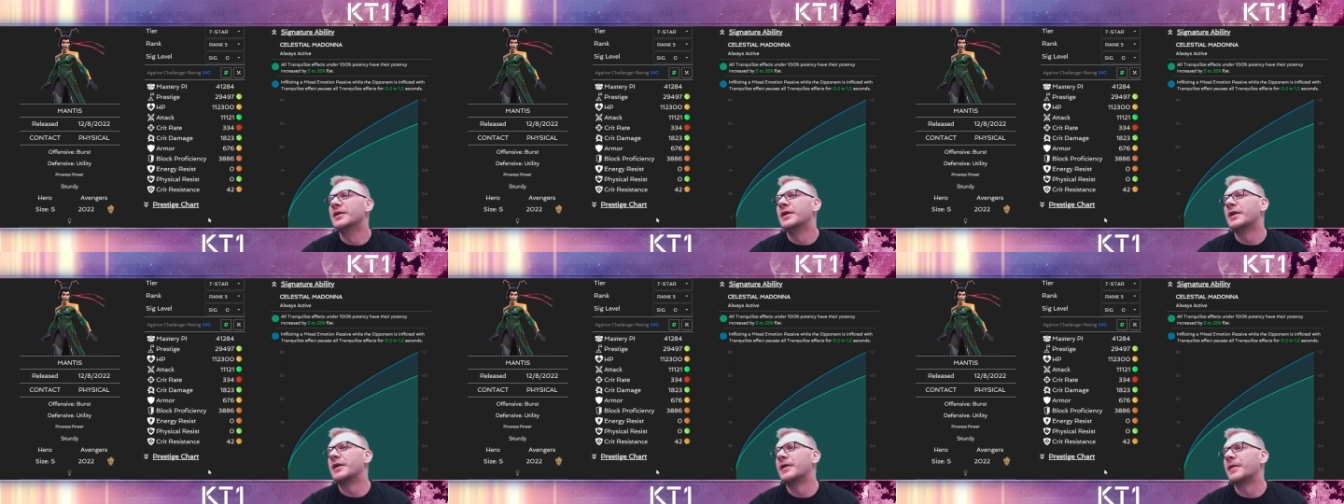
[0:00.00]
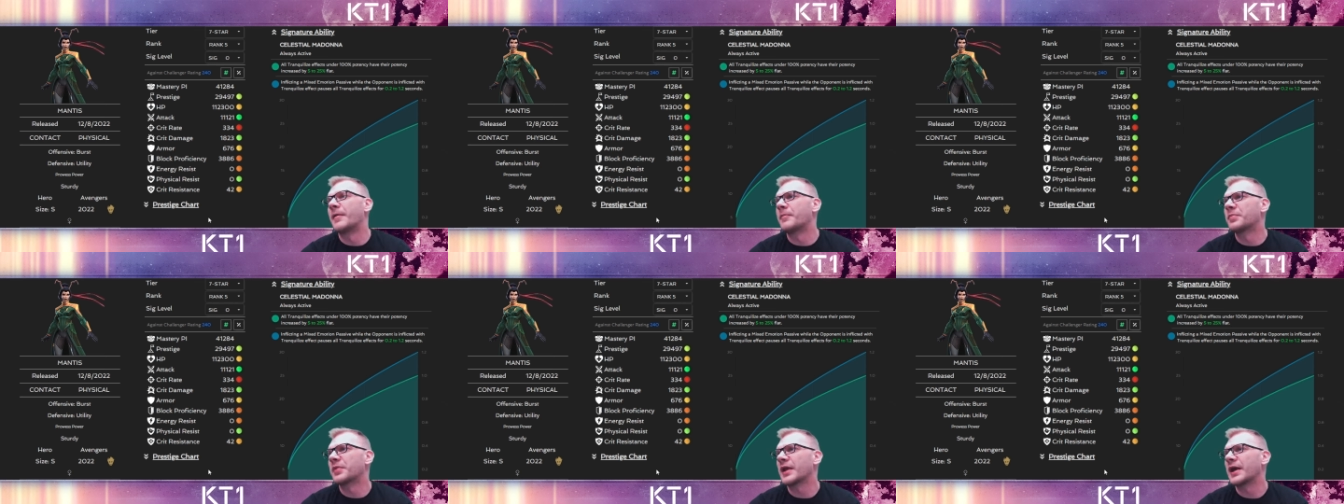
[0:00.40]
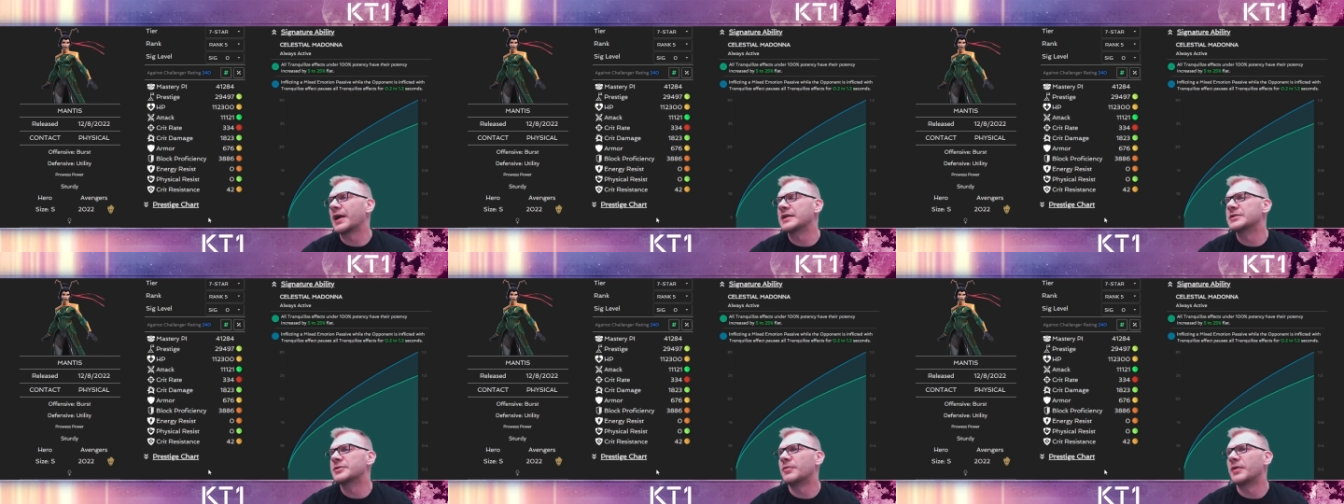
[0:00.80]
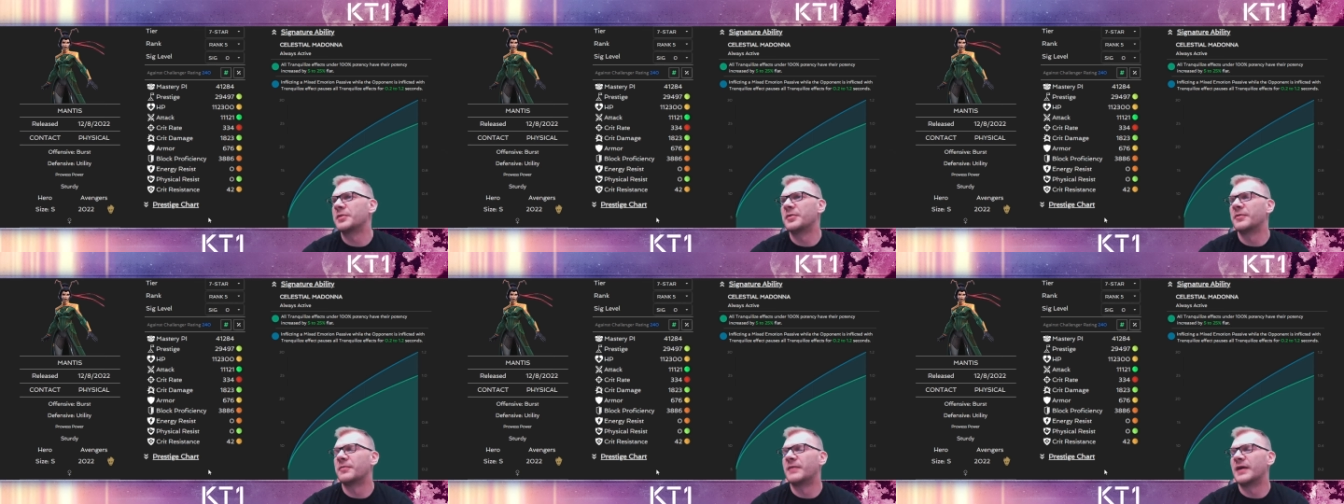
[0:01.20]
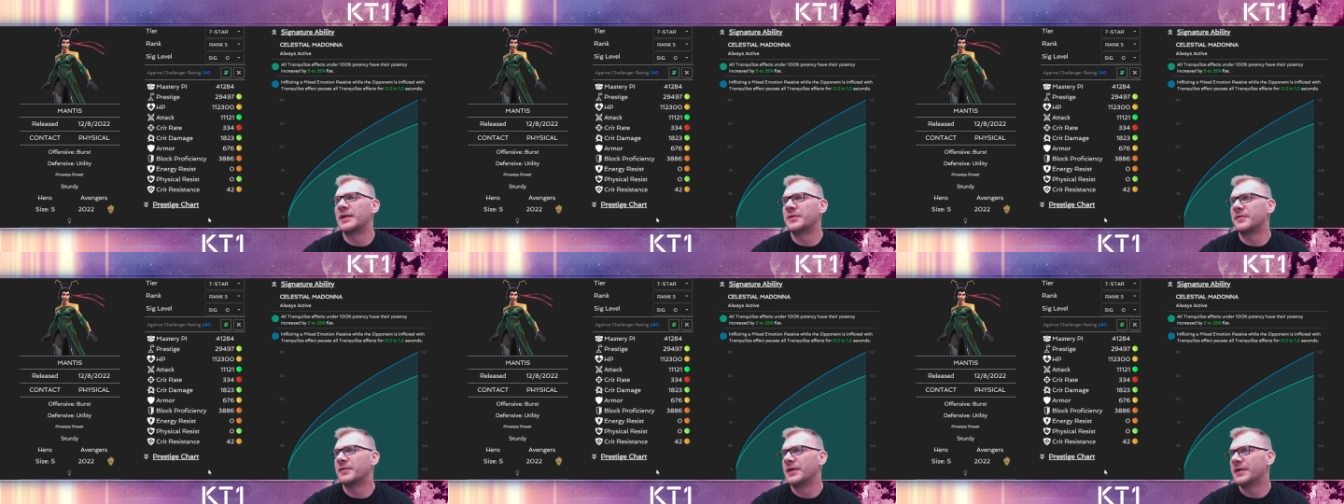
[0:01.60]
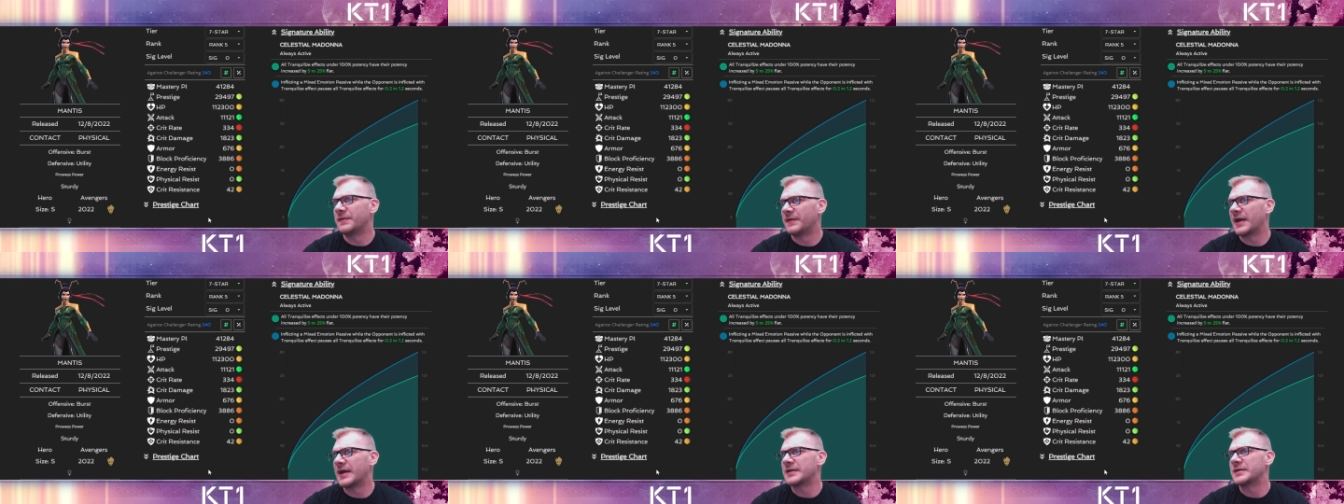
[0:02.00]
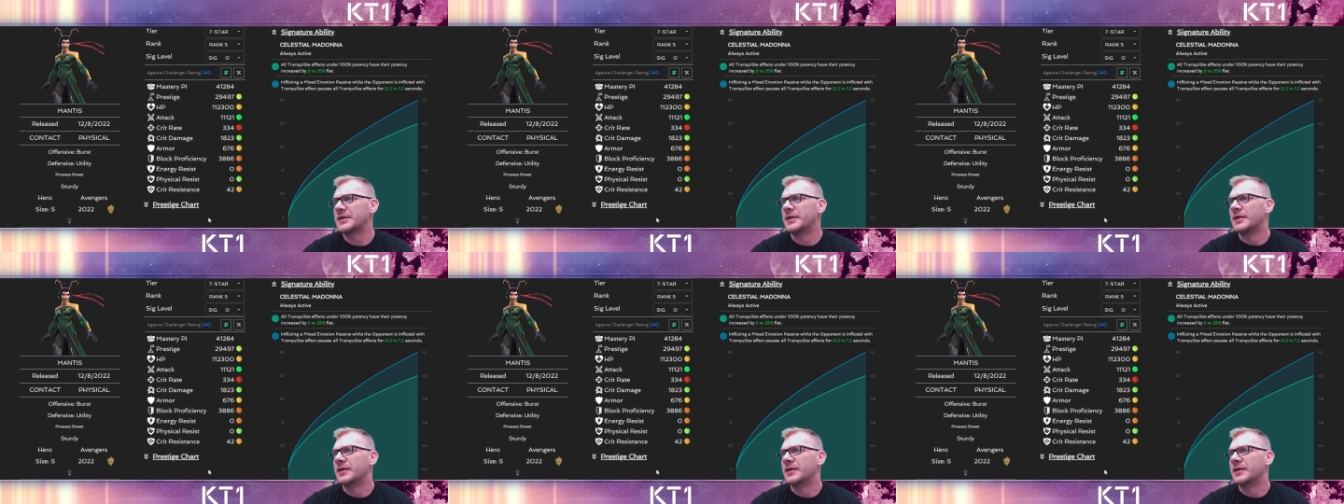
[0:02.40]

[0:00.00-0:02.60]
uh, has quite a bit of value in that.